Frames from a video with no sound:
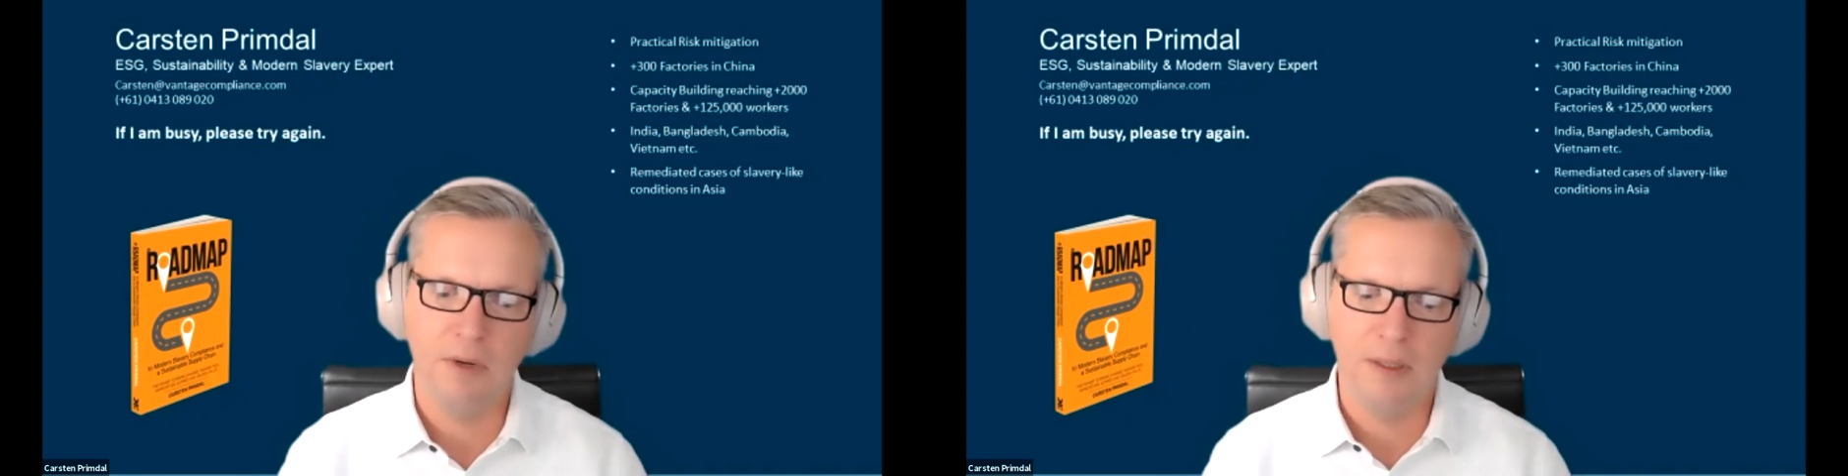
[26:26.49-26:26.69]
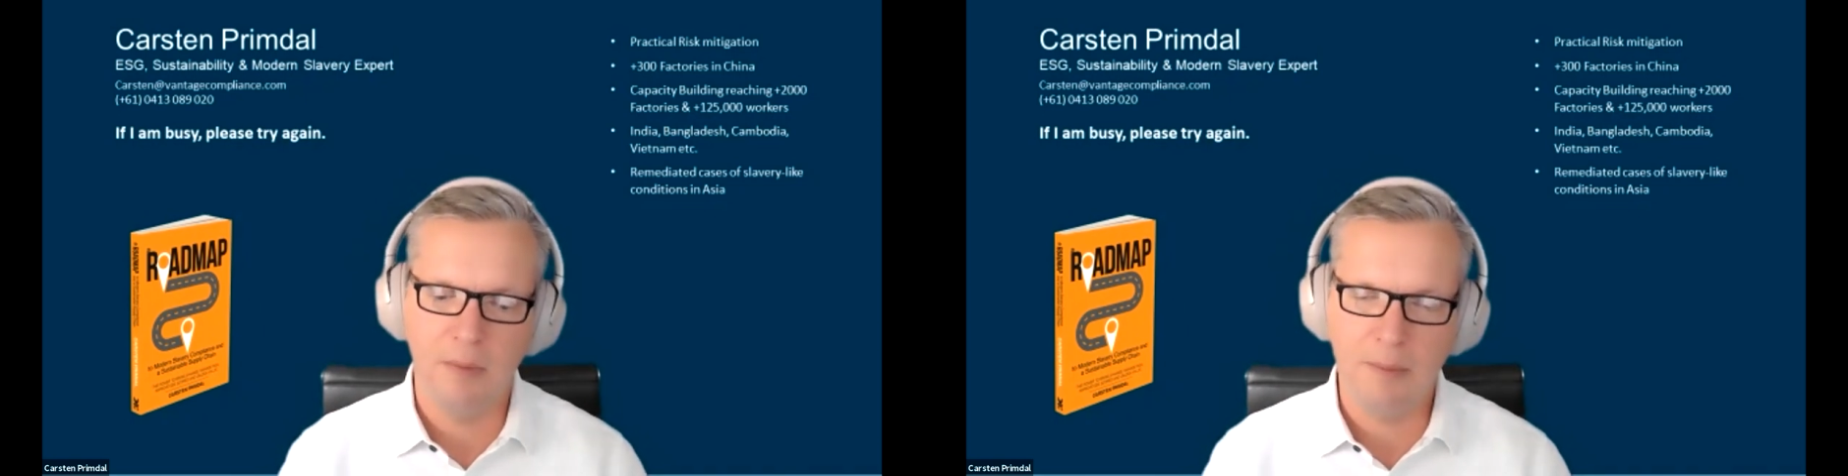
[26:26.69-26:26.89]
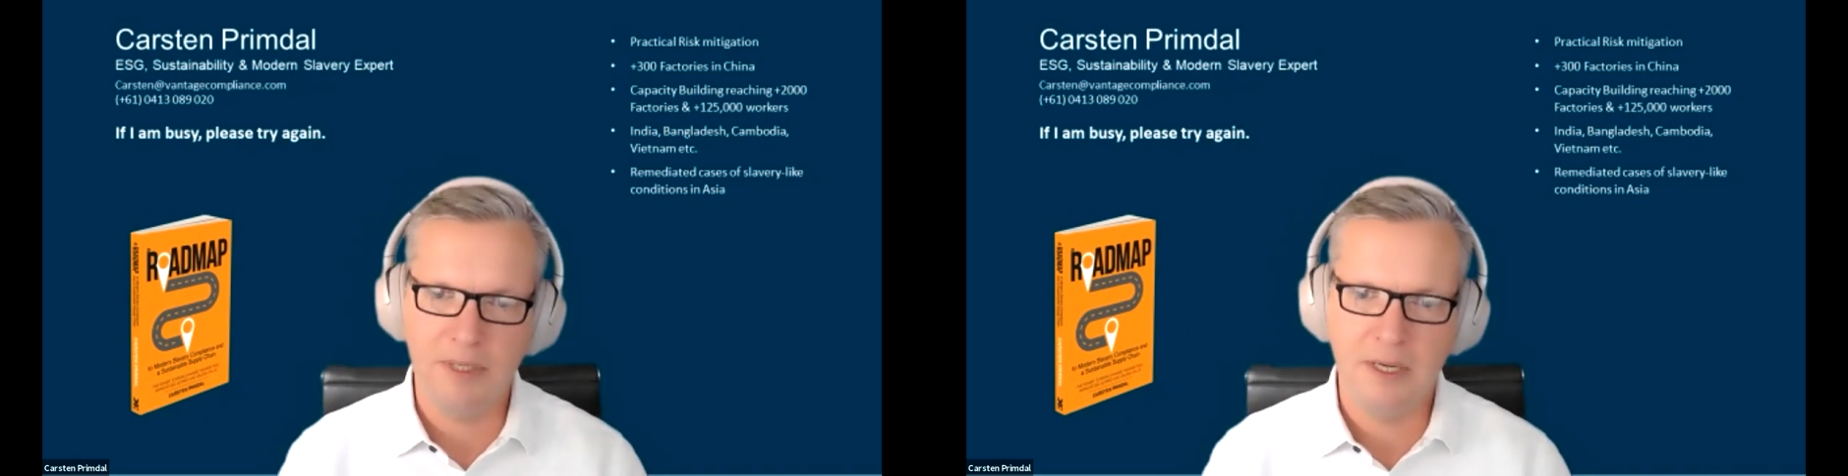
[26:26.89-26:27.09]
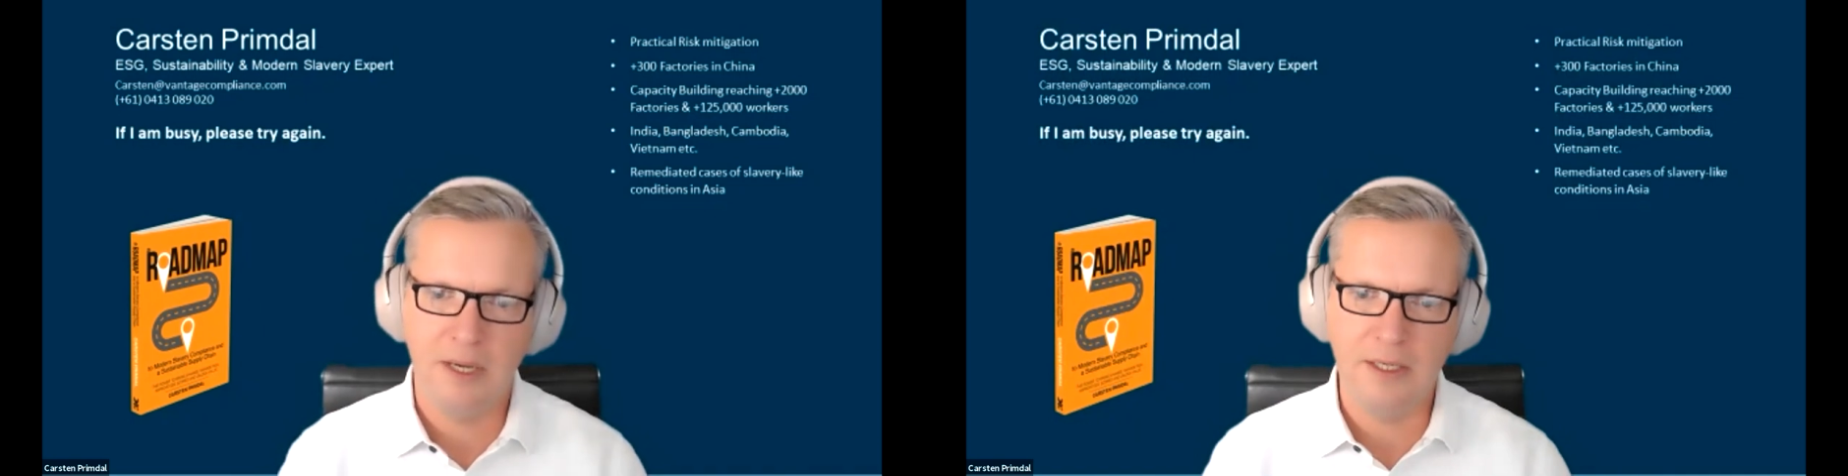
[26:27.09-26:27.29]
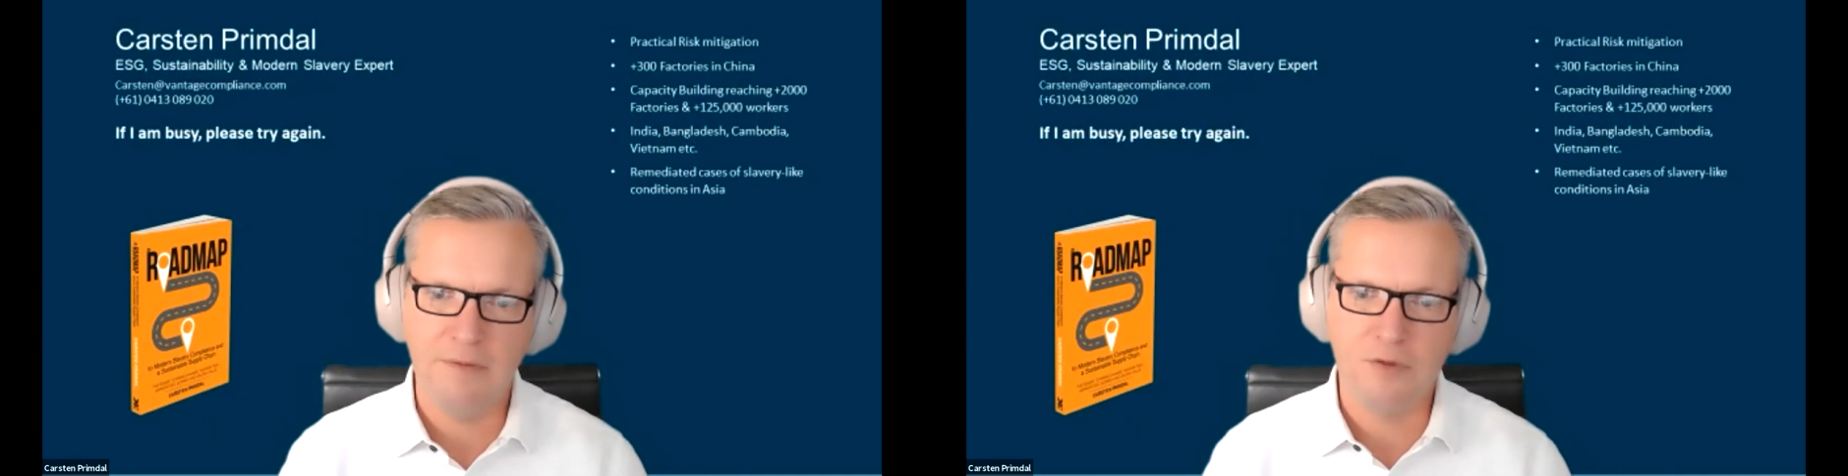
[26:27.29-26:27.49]
while it might be
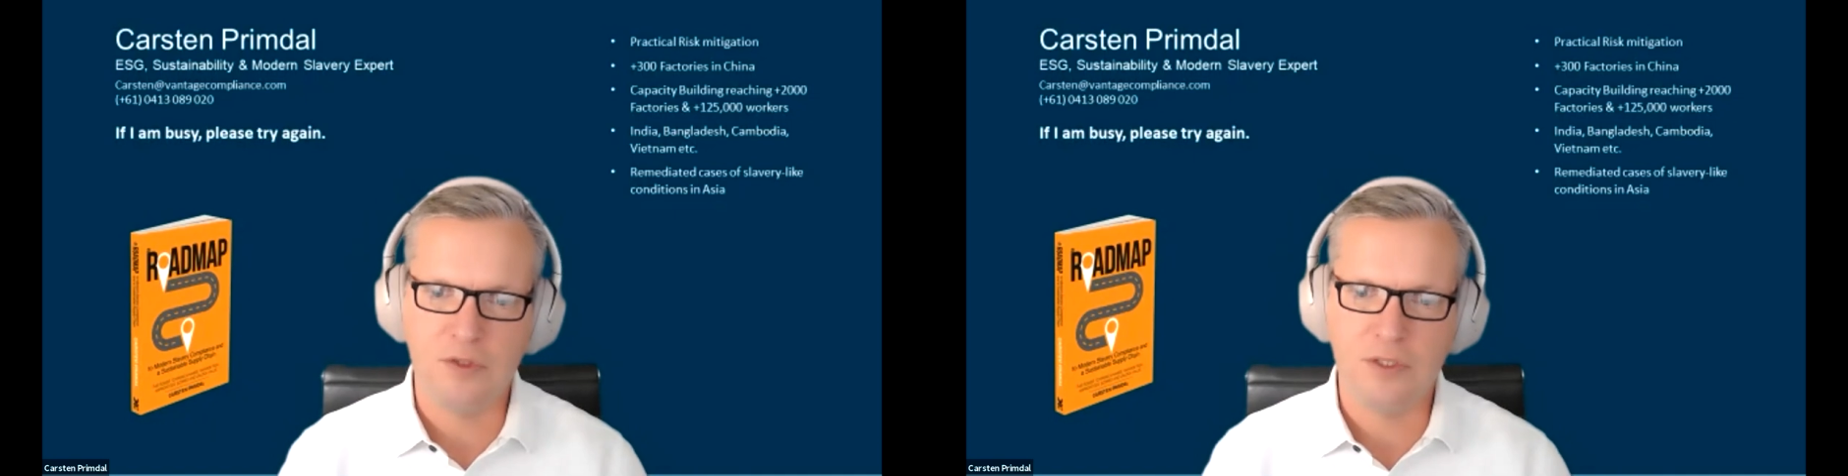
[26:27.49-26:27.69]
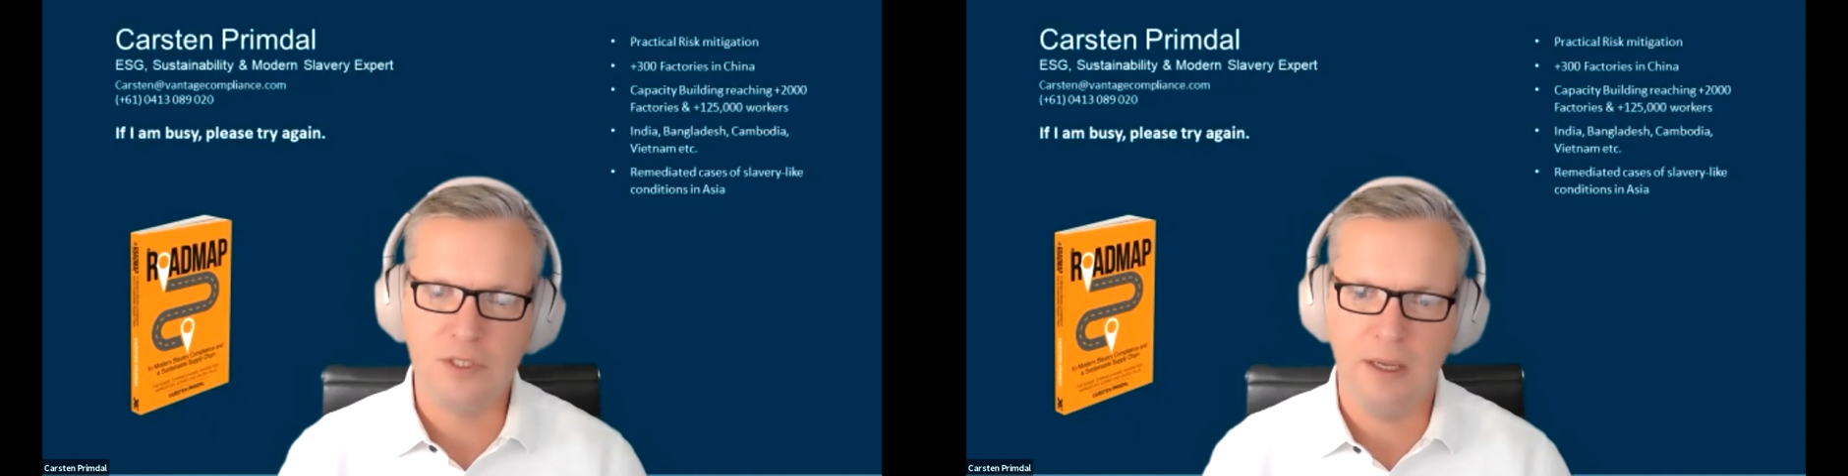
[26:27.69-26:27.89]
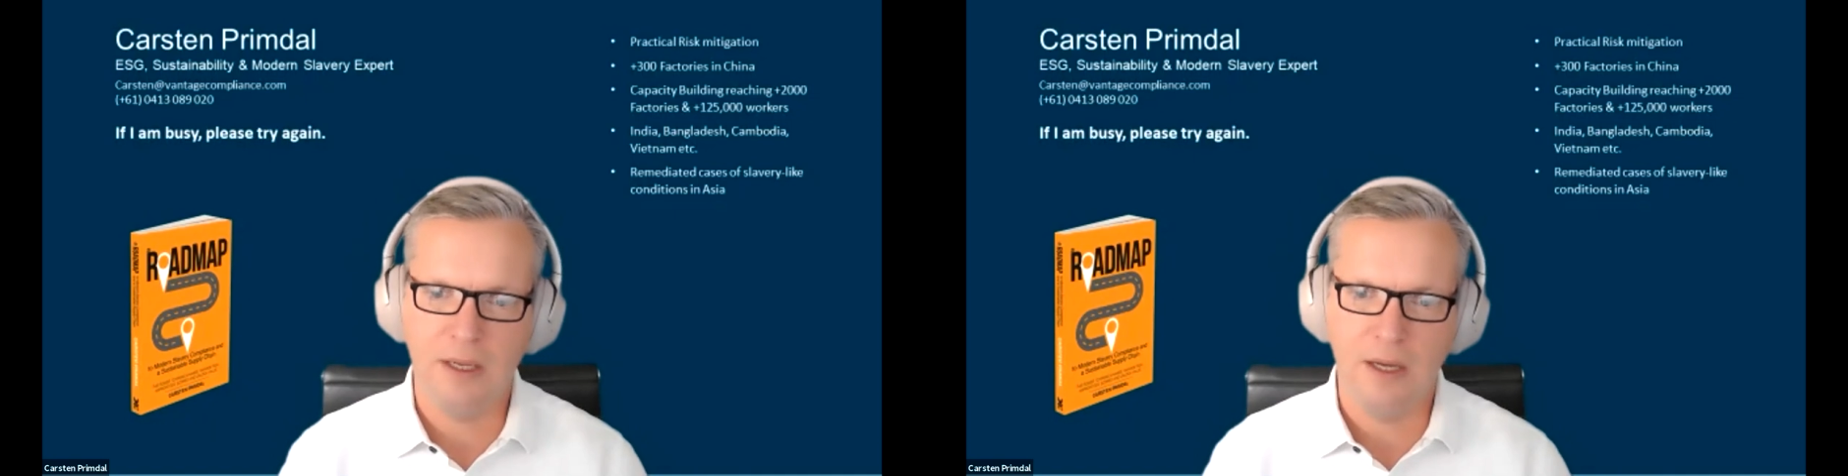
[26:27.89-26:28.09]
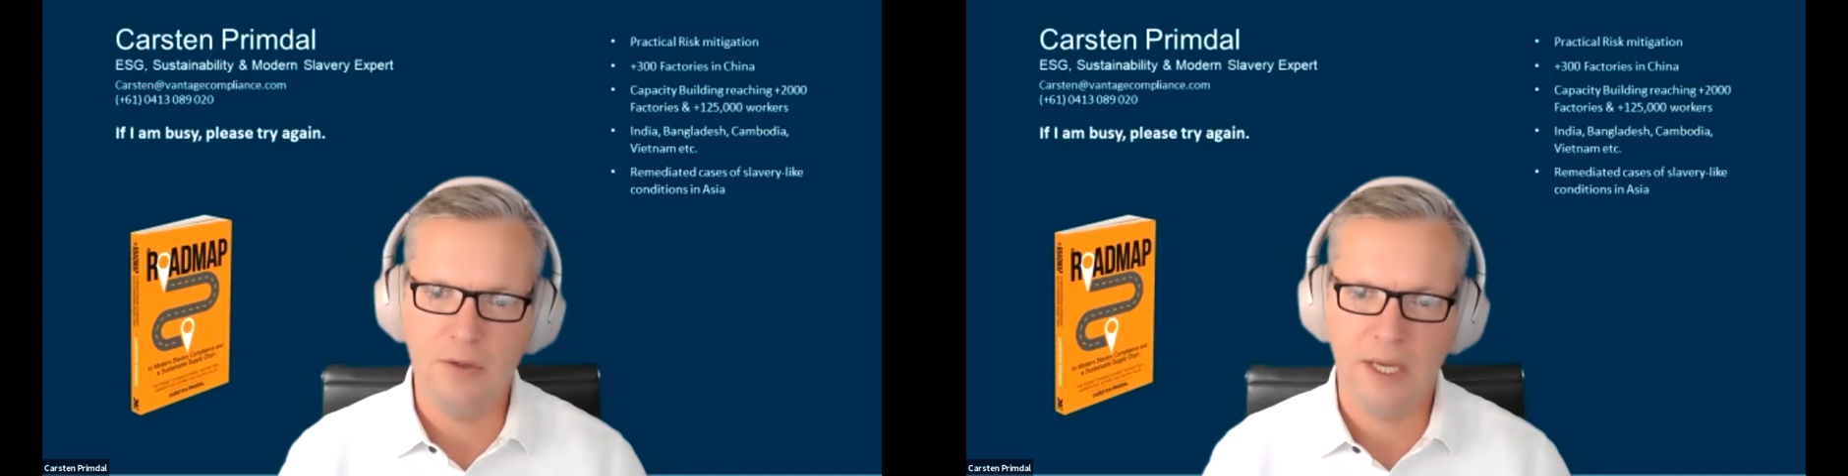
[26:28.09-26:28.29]
naive to say,